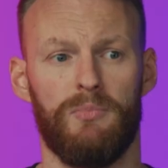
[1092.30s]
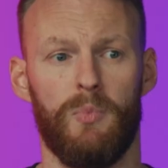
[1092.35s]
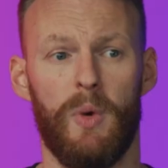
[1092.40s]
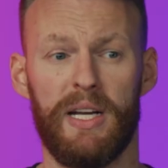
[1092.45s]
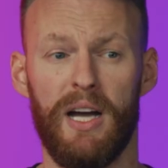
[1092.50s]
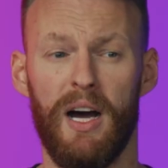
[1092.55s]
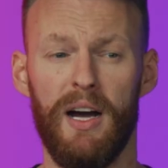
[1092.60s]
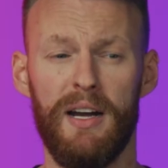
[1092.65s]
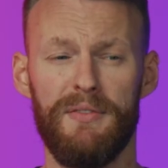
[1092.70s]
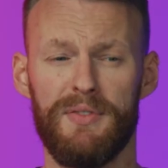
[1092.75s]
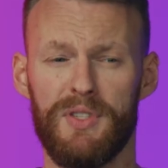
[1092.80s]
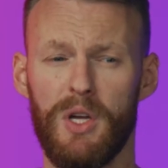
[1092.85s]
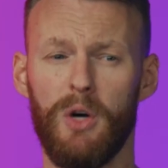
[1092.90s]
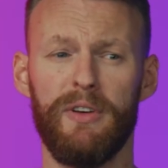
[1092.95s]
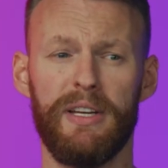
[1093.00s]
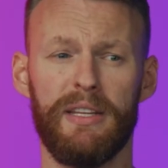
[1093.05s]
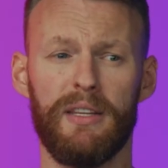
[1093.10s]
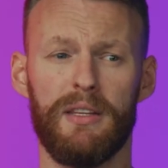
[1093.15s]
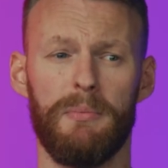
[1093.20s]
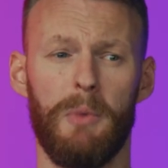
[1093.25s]
We're kind of
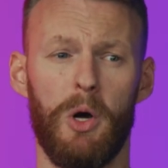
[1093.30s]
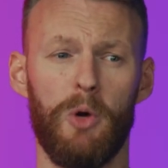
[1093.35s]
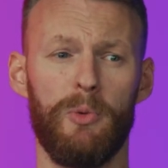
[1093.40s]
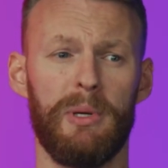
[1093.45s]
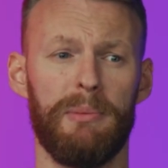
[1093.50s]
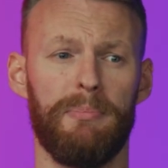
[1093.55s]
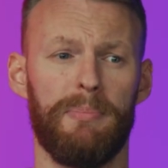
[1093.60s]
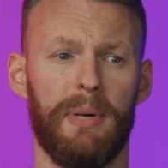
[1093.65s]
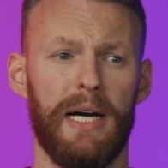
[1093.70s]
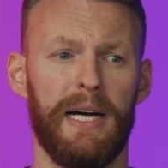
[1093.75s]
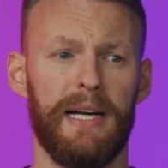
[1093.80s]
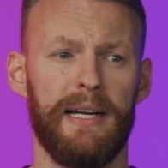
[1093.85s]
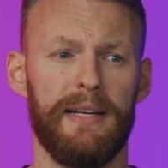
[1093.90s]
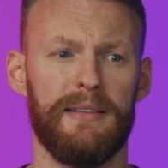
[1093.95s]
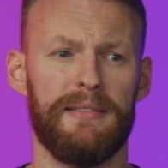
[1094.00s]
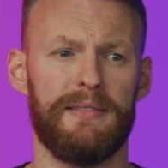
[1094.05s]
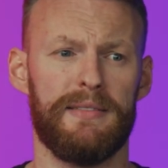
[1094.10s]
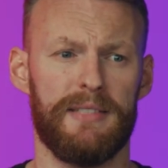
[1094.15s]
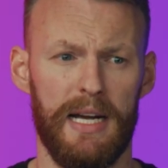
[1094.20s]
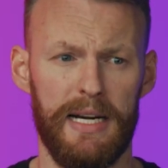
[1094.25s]
solving it at the moment by
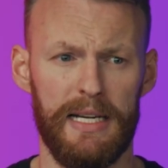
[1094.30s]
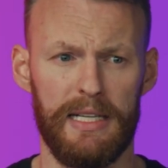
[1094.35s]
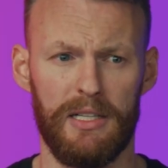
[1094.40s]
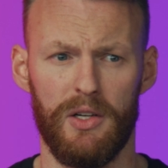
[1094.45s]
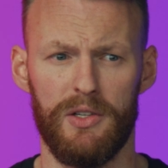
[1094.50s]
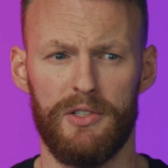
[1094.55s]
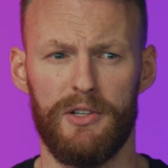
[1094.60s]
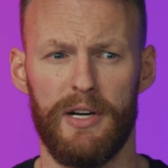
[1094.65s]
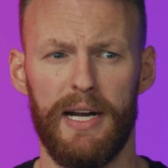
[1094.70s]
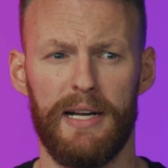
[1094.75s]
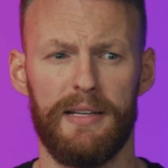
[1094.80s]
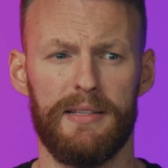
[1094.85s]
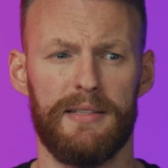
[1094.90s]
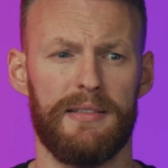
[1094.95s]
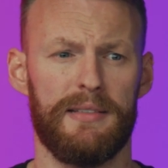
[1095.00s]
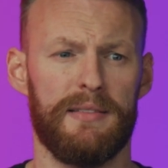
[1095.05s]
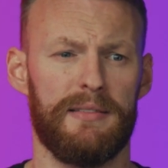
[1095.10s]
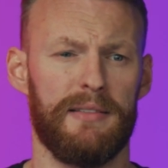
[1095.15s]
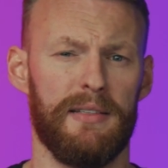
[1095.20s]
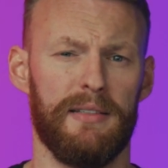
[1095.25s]
signing
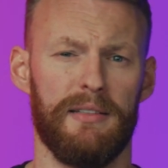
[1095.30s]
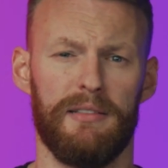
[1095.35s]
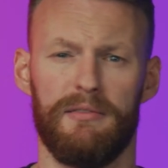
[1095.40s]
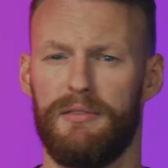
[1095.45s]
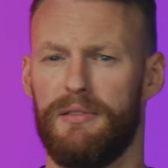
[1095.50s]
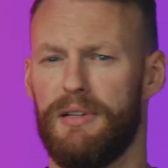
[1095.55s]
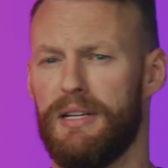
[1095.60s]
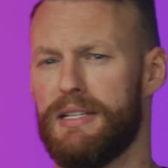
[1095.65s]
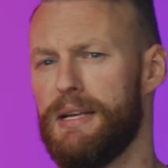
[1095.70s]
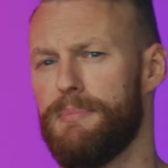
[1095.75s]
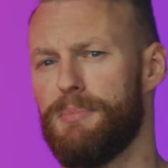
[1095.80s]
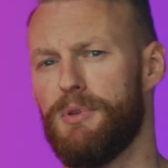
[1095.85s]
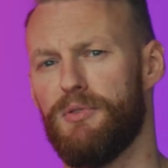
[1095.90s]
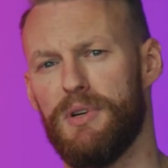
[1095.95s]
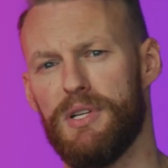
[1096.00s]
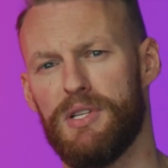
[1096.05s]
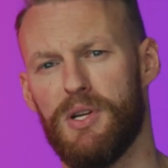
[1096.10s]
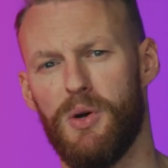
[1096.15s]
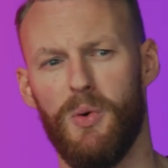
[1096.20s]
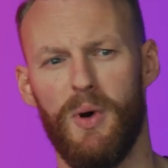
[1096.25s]
contracts to accept the
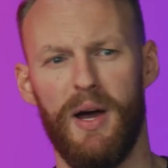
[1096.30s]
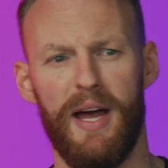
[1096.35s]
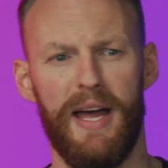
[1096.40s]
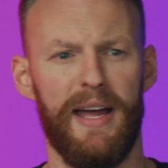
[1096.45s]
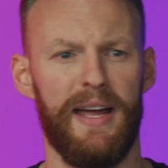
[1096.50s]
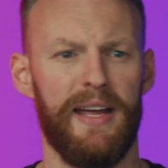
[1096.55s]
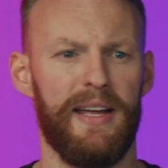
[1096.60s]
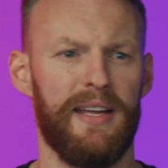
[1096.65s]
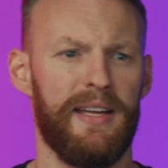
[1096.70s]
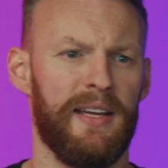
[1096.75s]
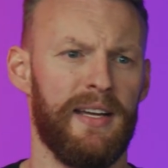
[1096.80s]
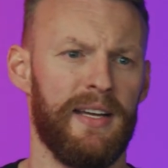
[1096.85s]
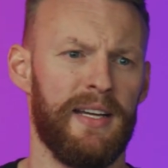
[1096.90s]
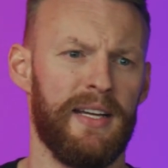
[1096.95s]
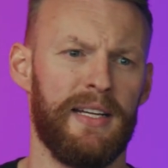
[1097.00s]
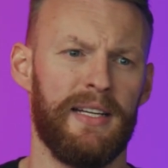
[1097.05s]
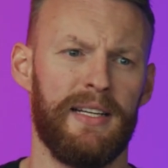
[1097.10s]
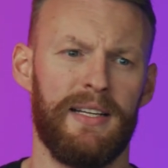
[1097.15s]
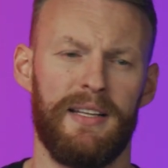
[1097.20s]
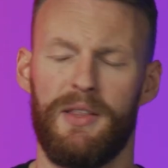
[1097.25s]
risk away,
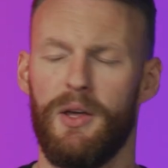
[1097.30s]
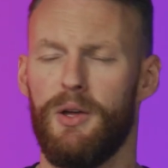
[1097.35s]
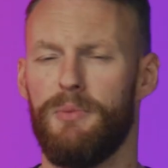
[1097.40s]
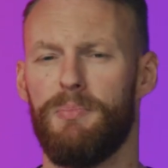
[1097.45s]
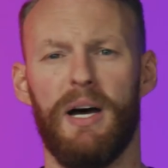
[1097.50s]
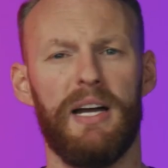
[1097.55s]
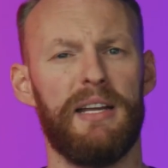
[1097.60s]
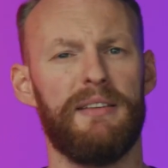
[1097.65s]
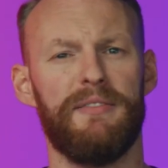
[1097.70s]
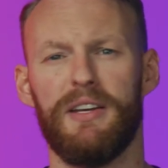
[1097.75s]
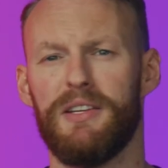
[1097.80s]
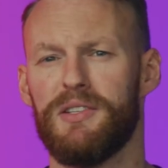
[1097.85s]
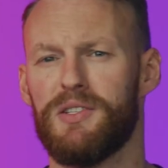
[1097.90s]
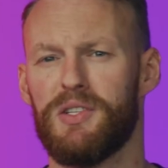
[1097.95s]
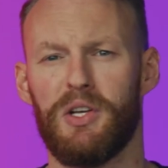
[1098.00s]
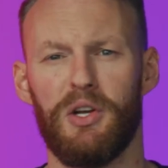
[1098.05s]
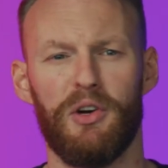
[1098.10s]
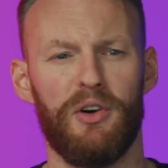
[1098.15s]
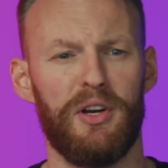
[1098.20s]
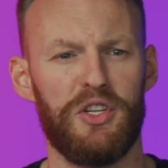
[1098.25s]
third-party vendor
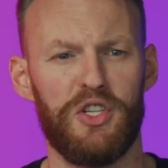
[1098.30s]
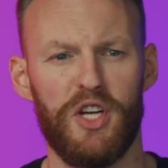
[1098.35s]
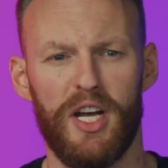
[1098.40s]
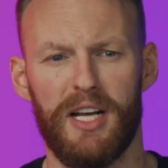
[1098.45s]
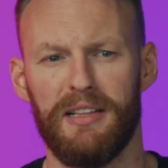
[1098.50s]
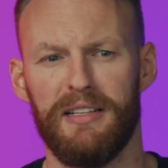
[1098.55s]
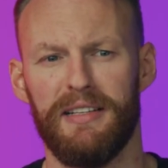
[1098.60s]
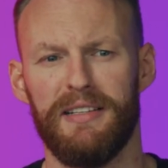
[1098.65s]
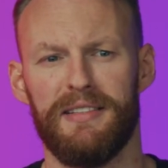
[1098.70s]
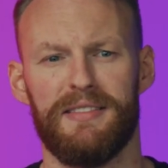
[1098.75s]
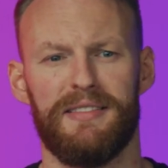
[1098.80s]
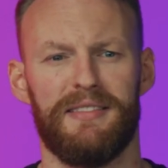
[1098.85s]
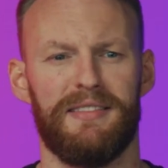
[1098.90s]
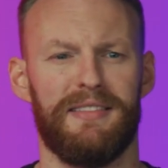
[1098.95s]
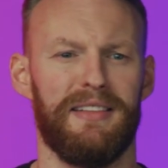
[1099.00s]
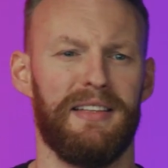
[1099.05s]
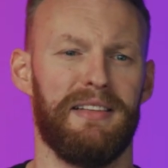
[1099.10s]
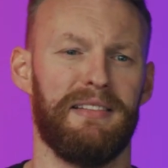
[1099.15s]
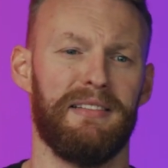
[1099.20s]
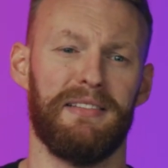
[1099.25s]
security checklists,
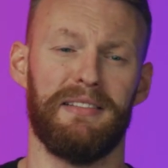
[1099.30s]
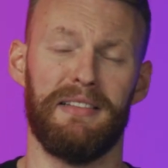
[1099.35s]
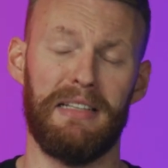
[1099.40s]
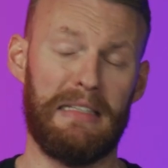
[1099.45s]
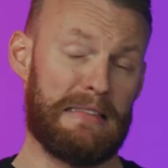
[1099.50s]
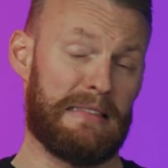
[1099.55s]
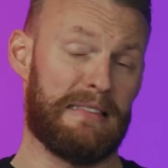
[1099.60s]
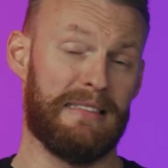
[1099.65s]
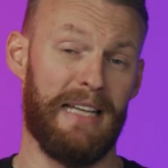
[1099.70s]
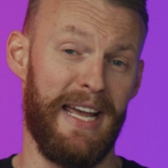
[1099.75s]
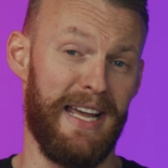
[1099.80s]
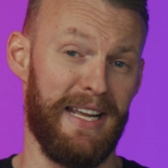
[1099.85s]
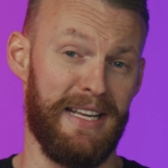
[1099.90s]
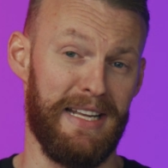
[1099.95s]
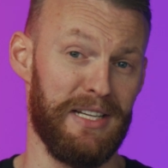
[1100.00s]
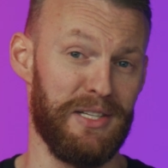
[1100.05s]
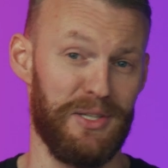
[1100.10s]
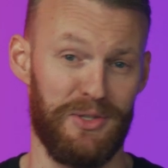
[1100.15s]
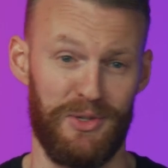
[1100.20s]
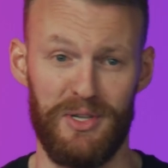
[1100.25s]
and that, hey,
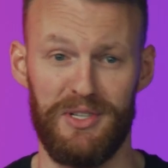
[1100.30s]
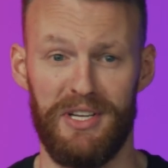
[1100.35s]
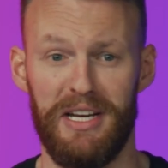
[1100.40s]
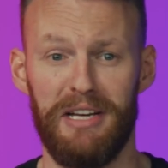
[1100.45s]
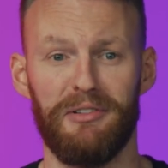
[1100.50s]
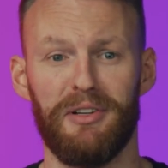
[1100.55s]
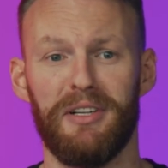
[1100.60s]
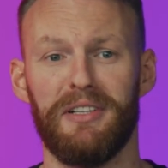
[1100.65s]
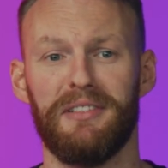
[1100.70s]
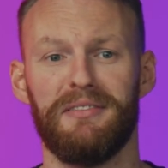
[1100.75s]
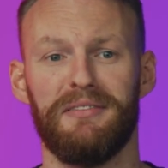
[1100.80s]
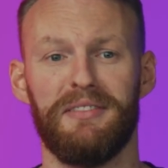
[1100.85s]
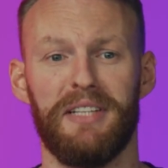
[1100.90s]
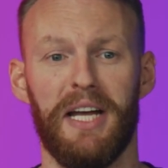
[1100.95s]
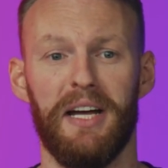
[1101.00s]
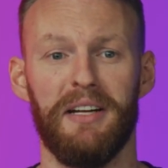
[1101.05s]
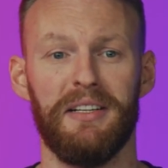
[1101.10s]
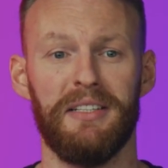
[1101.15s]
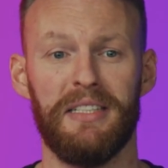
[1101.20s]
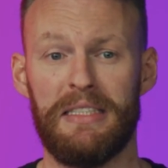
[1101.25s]
industry secret,
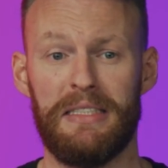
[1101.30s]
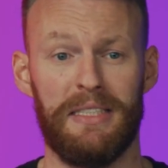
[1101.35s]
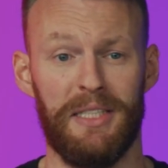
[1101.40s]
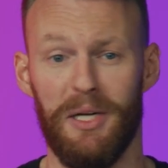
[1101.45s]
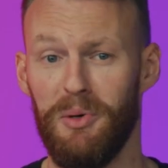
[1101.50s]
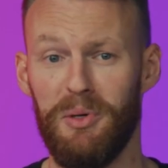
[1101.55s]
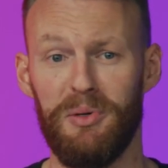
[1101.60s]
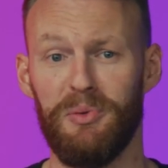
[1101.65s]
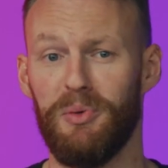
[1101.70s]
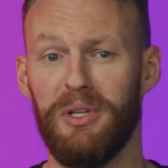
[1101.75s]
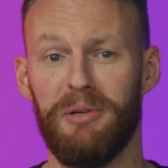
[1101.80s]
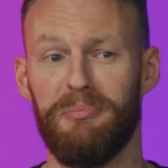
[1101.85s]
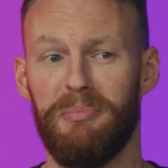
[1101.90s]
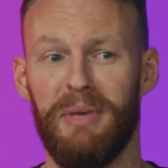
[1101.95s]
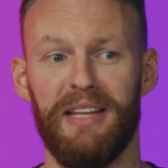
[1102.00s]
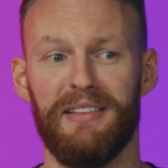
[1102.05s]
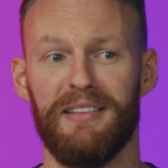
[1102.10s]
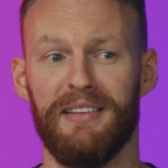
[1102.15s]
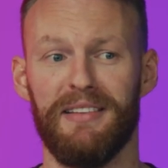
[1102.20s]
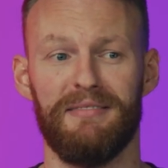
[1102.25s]
no one will
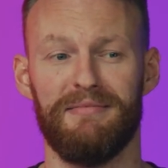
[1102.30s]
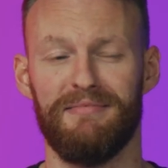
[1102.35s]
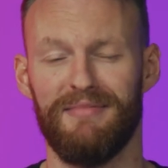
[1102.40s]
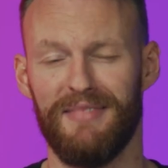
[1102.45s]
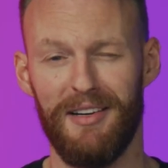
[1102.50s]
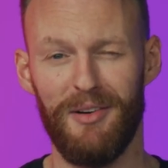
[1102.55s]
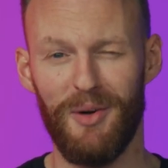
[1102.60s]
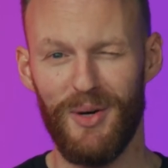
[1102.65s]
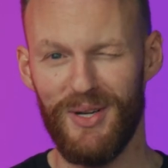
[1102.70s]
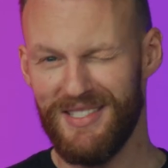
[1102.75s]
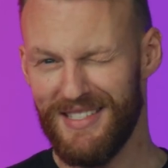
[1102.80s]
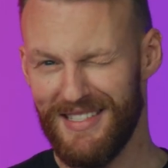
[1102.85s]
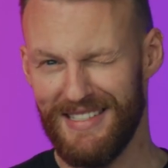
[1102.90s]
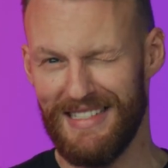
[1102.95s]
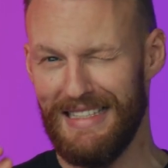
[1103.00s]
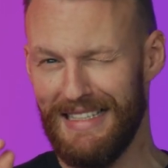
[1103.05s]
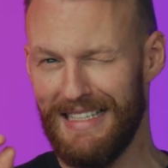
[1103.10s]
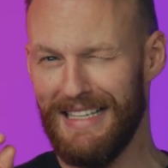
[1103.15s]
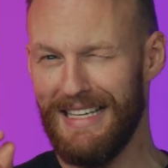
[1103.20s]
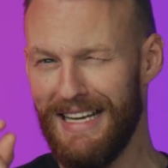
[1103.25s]
admit that they're always just
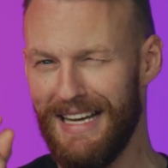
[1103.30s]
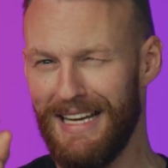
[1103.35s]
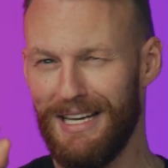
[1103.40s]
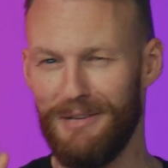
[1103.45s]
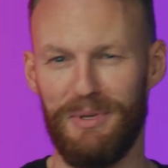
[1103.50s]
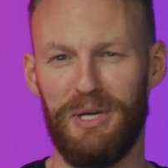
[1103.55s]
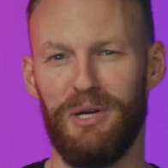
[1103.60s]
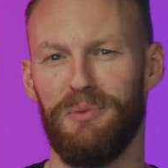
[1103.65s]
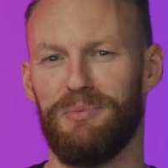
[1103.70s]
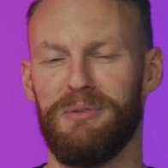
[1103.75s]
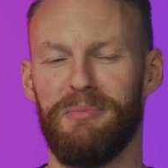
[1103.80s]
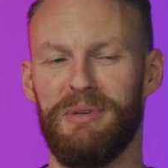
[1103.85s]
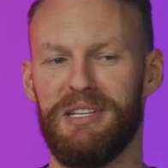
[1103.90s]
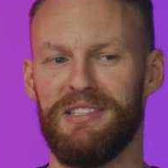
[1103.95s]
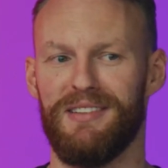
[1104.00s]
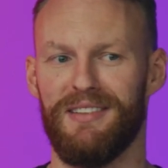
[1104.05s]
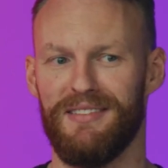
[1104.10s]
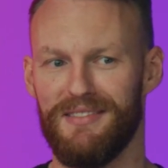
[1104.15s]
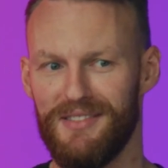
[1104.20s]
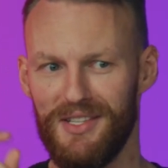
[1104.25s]
a little bit
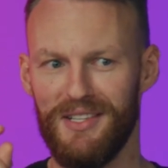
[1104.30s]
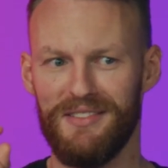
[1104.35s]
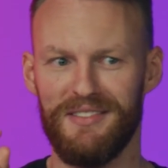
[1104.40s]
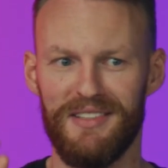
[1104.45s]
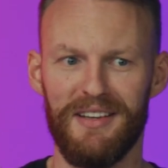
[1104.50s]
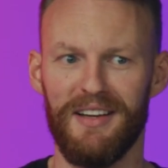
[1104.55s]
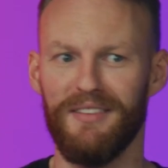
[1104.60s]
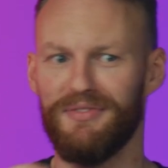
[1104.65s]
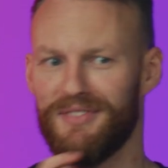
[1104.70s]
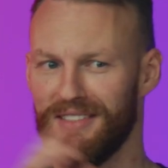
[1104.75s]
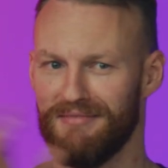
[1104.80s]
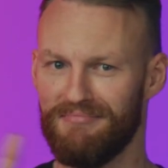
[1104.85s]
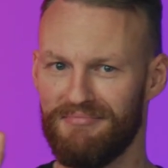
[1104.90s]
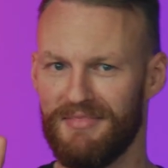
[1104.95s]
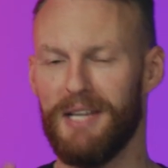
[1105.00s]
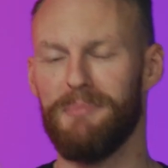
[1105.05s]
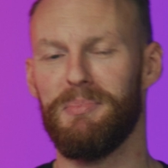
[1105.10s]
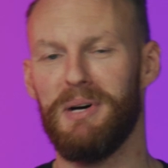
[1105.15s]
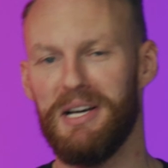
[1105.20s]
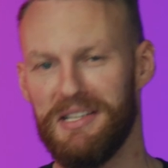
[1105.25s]
optimistic, just enough to
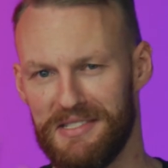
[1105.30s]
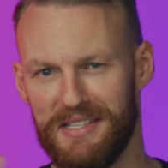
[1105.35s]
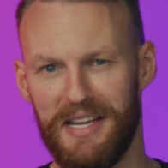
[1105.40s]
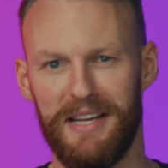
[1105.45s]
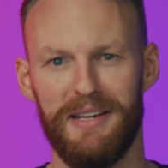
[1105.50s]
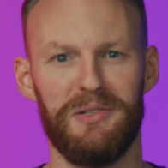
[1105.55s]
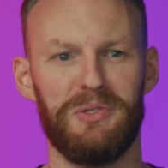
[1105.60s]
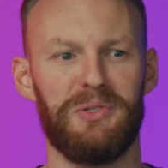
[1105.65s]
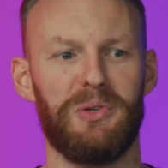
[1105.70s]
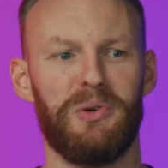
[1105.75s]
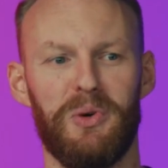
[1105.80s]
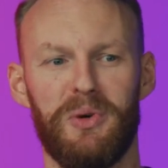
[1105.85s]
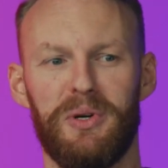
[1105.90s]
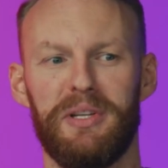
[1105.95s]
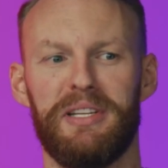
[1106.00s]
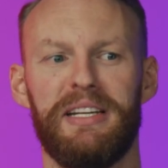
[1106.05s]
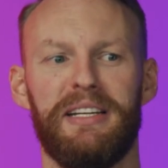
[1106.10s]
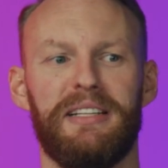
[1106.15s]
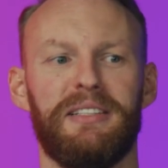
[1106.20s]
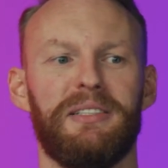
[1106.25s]
get past sales or
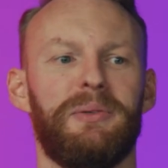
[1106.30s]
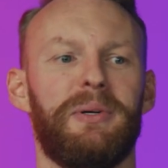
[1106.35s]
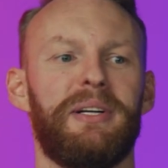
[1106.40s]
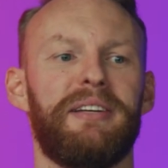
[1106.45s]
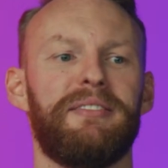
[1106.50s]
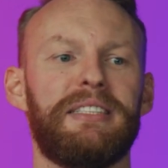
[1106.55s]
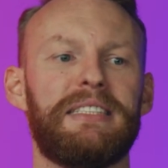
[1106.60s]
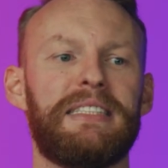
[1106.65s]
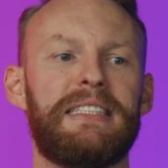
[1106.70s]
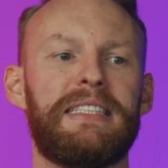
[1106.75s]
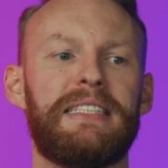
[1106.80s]
auditing or whatever.